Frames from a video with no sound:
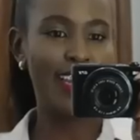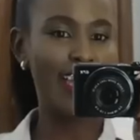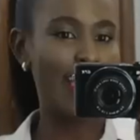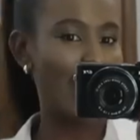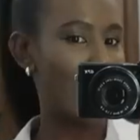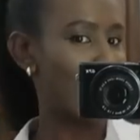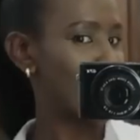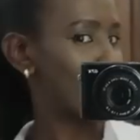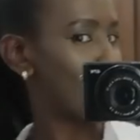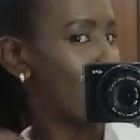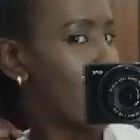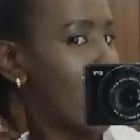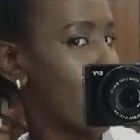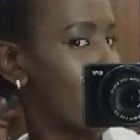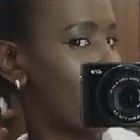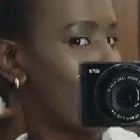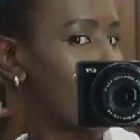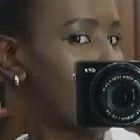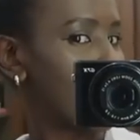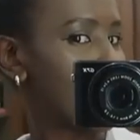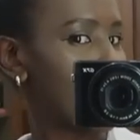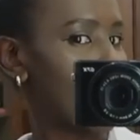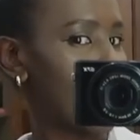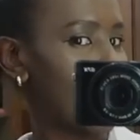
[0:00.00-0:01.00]
and my
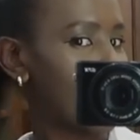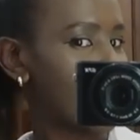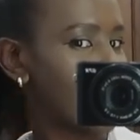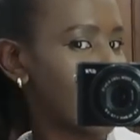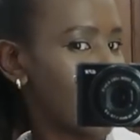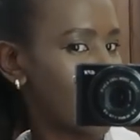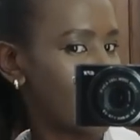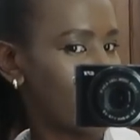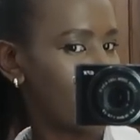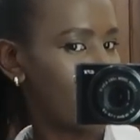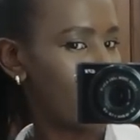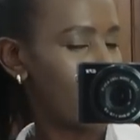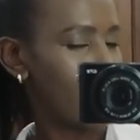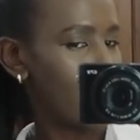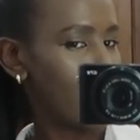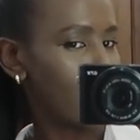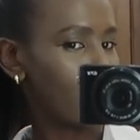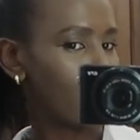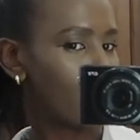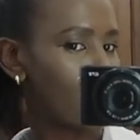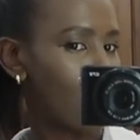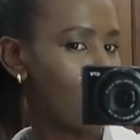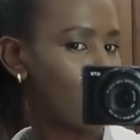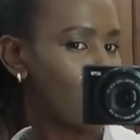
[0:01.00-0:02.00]
ponytail extension
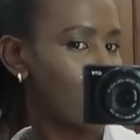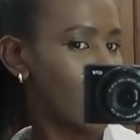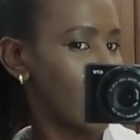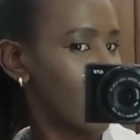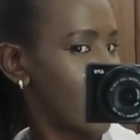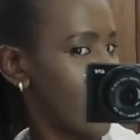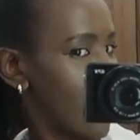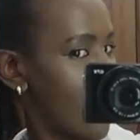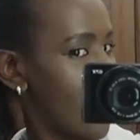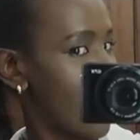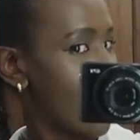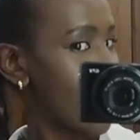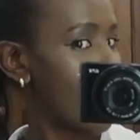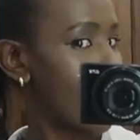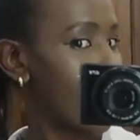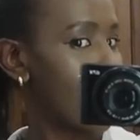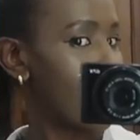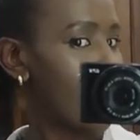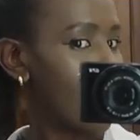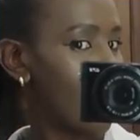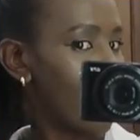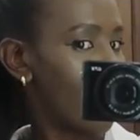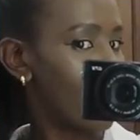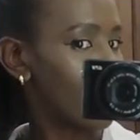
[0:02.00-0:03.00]
is from Geek Hair,
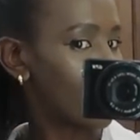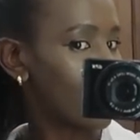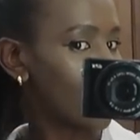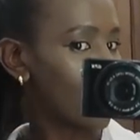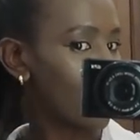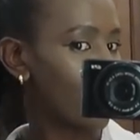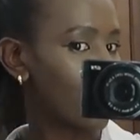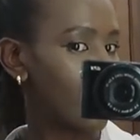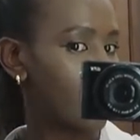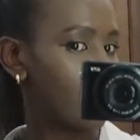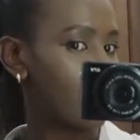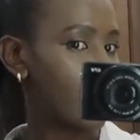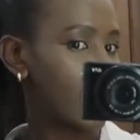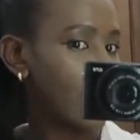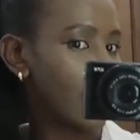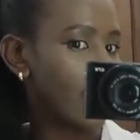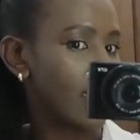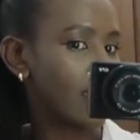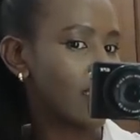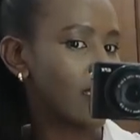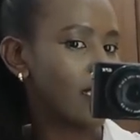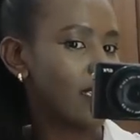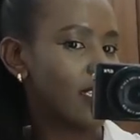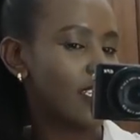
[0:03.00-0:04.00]
also will be
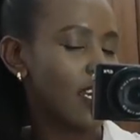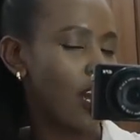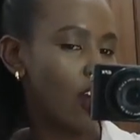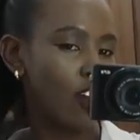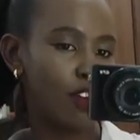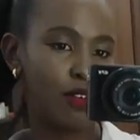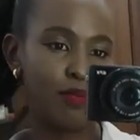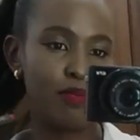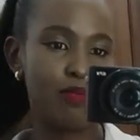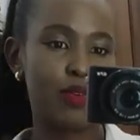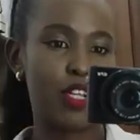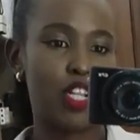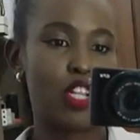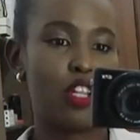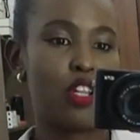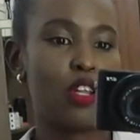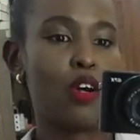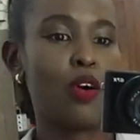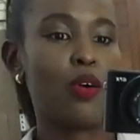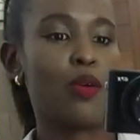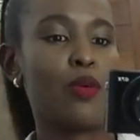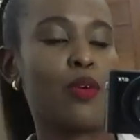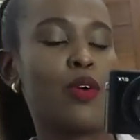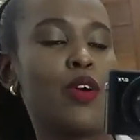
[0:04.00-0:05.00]
linked down
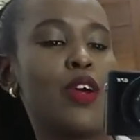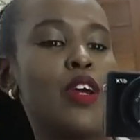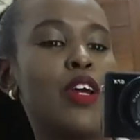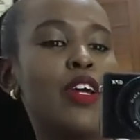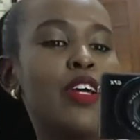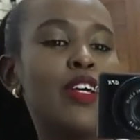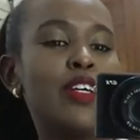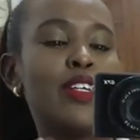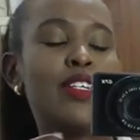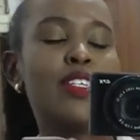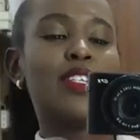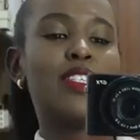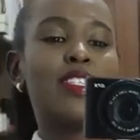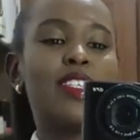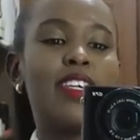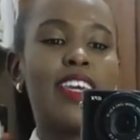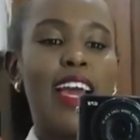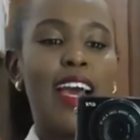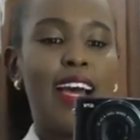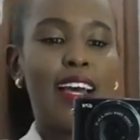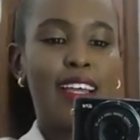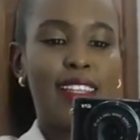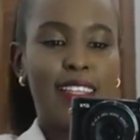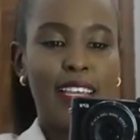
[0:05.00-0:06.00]
below. So
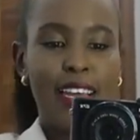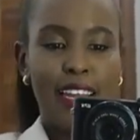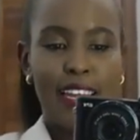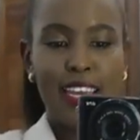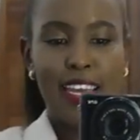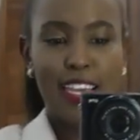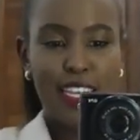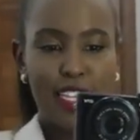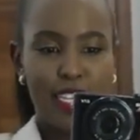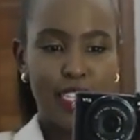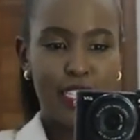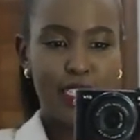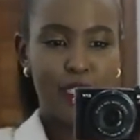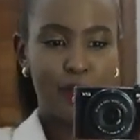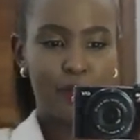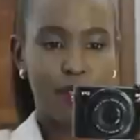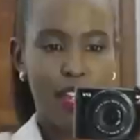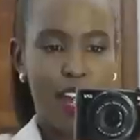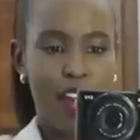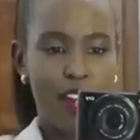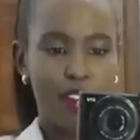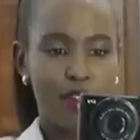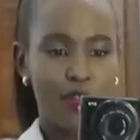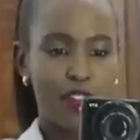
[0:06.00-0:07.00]
yeah, that is
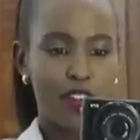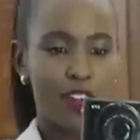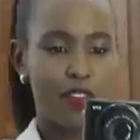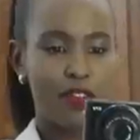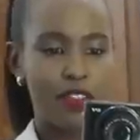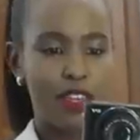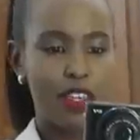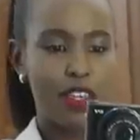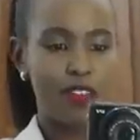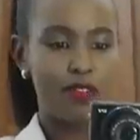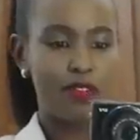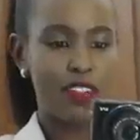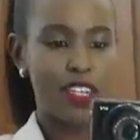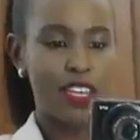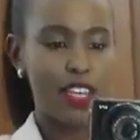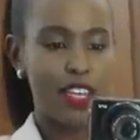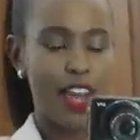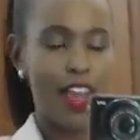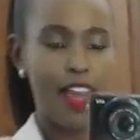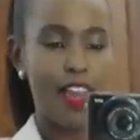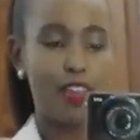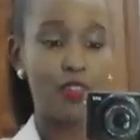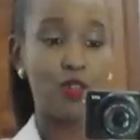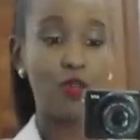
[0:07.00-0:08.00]
the outfit of the
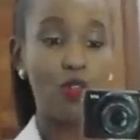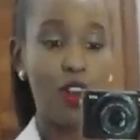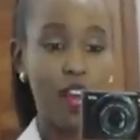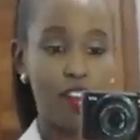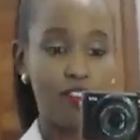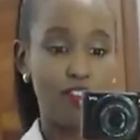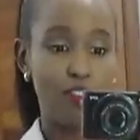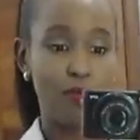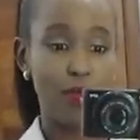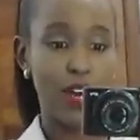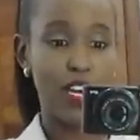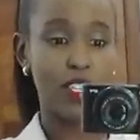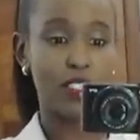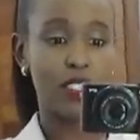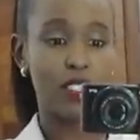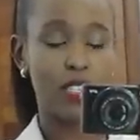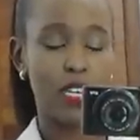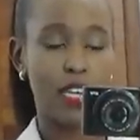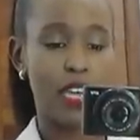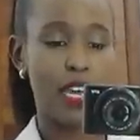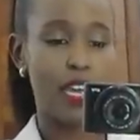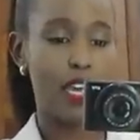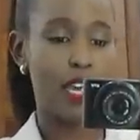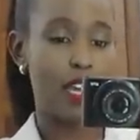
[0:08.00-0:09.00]
evening. I do have a
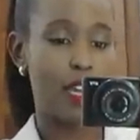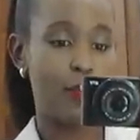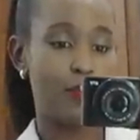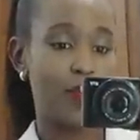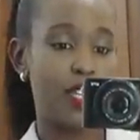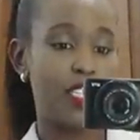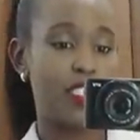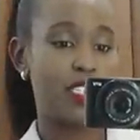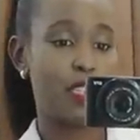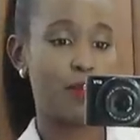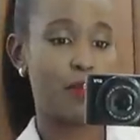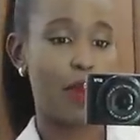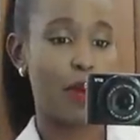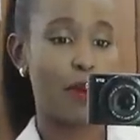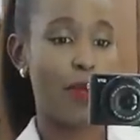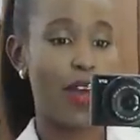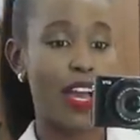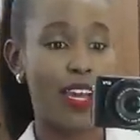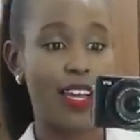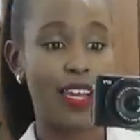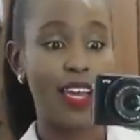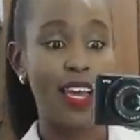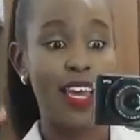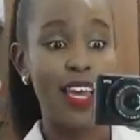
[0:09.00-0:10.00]
mask, it's in my
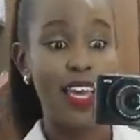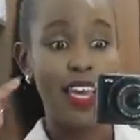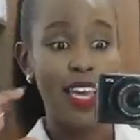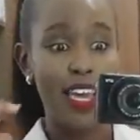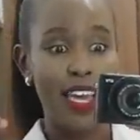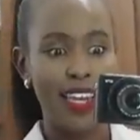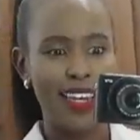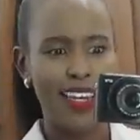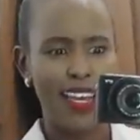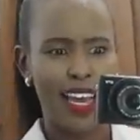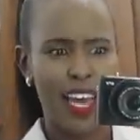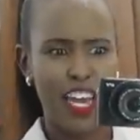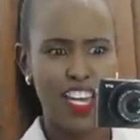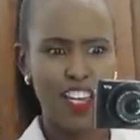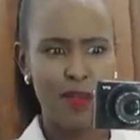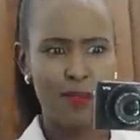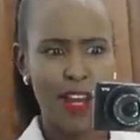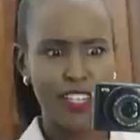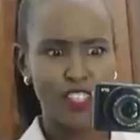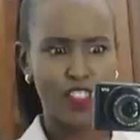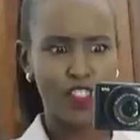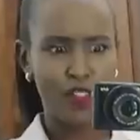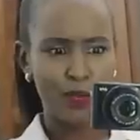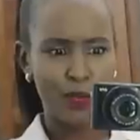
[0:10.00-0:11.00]
bag, and it kind of
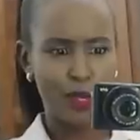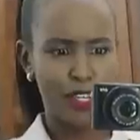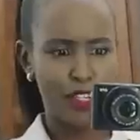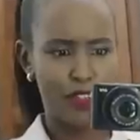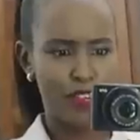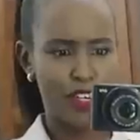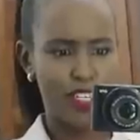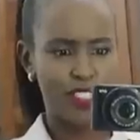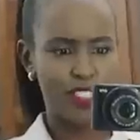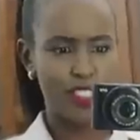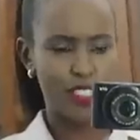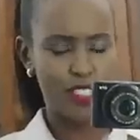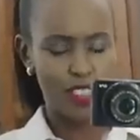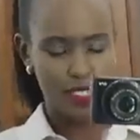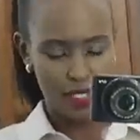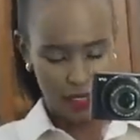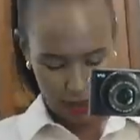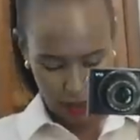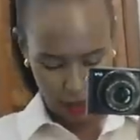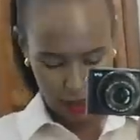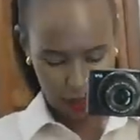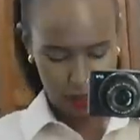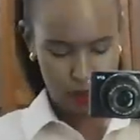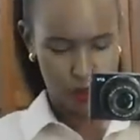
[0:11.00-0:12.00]
matches my dress. It's
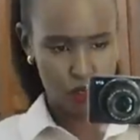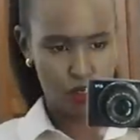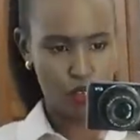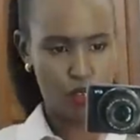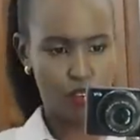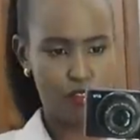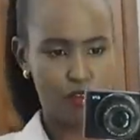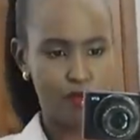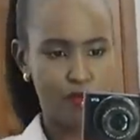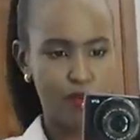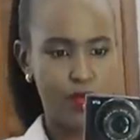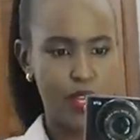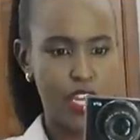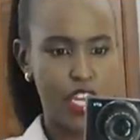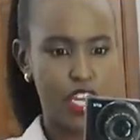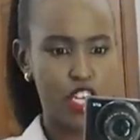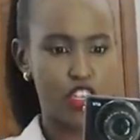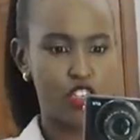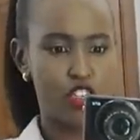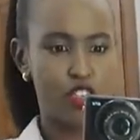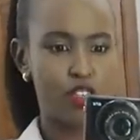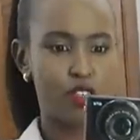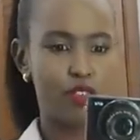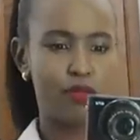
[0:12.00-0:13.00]
in this sort of
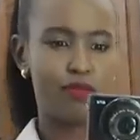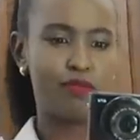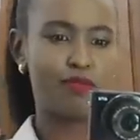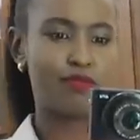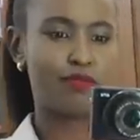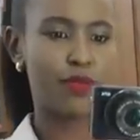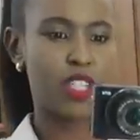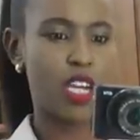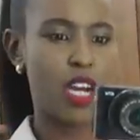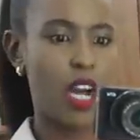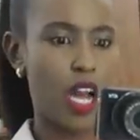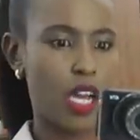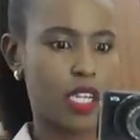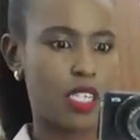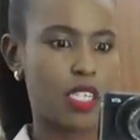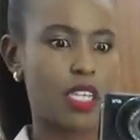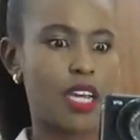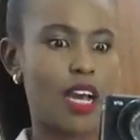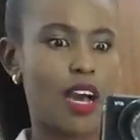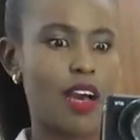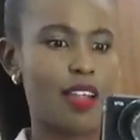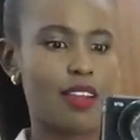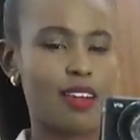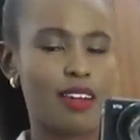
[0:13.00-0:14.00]
beige khaki
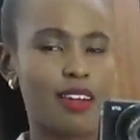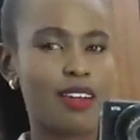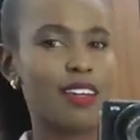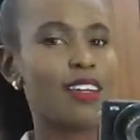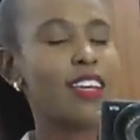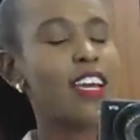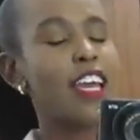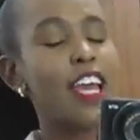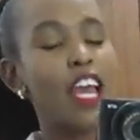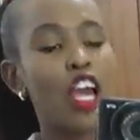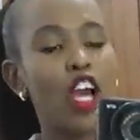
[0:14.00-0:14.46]
color.